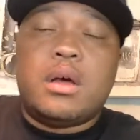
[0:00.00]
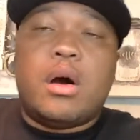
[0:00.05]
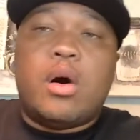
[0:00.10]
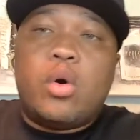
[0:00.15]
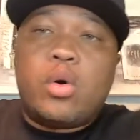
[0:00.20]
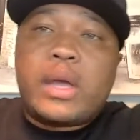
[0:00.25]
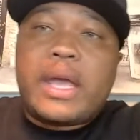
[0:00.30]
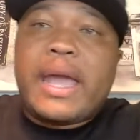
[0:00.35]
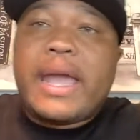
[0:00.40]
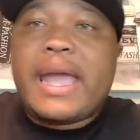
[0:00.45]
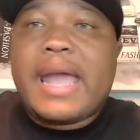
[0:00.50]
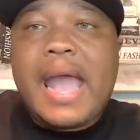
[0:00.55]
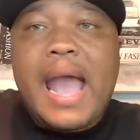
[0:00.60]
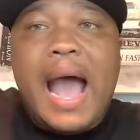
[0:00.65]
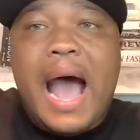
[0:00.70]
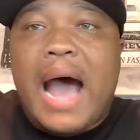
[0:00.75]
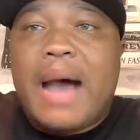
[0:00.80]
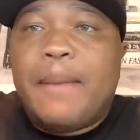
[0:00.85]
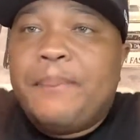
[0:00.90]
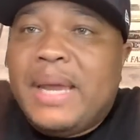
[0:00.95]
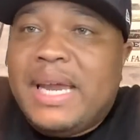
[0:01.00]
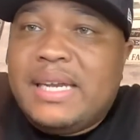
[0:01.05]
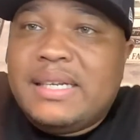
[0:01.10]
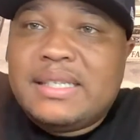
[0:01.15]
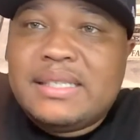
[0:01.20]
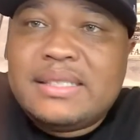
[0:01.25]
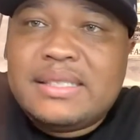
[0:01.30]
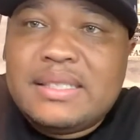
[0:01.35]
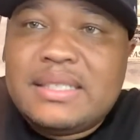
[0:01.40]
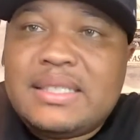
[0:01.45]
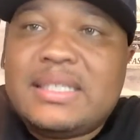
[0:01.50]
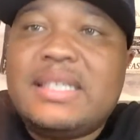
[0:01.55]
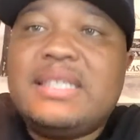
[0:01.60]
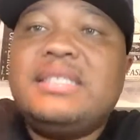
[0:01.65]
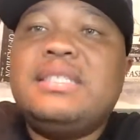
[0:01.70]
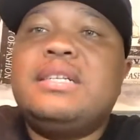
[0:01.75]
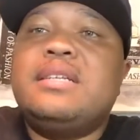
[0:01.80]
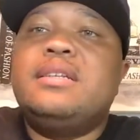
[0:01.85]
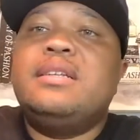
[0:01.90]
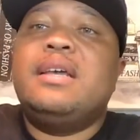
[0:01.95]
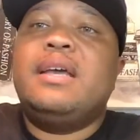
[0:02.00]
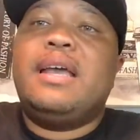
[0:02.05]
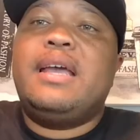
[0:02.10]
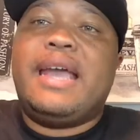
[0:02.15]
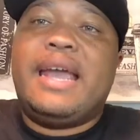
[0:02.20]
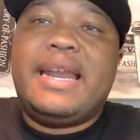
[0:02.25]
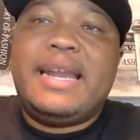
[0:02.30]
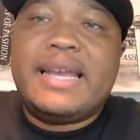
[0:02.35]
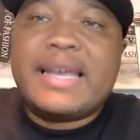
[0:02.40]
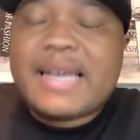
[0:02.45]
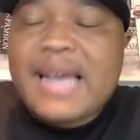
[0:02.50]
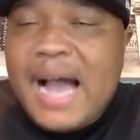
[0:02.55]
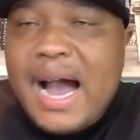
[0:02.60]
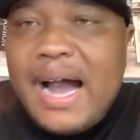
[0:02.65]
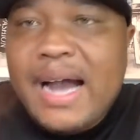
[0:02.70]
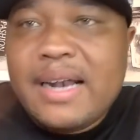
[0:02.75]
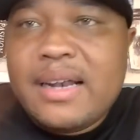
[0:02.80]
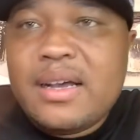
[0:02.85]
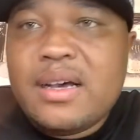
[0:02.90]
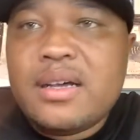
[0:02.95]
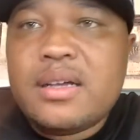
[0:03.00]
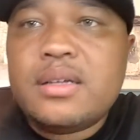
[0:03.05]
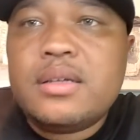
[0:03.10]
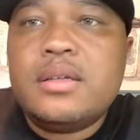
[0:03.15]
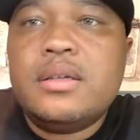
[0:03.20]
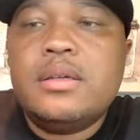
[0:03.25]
okay, I made this decision and it kind of